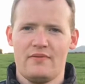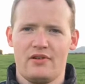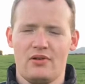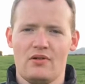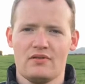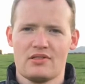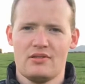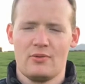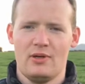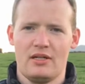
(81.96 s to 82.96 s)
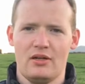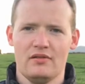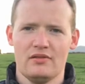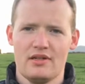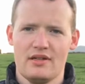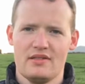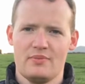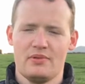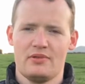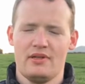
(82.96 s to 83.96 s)
for oversowing white clover is
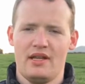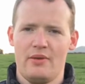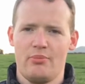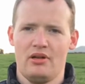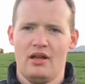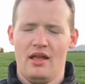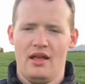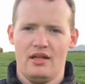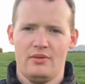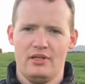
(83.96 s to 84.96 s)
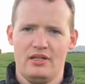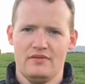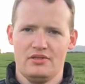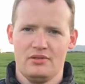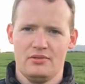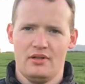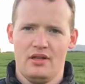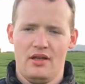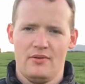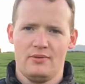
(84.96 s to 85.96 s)
between April and the middle of June,
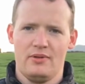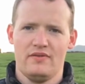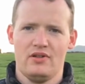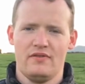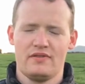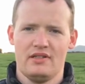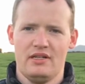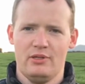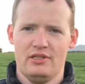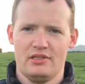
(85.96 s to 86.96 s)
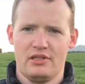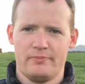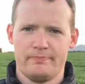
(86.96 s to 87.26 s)
when we have enough soil moisture.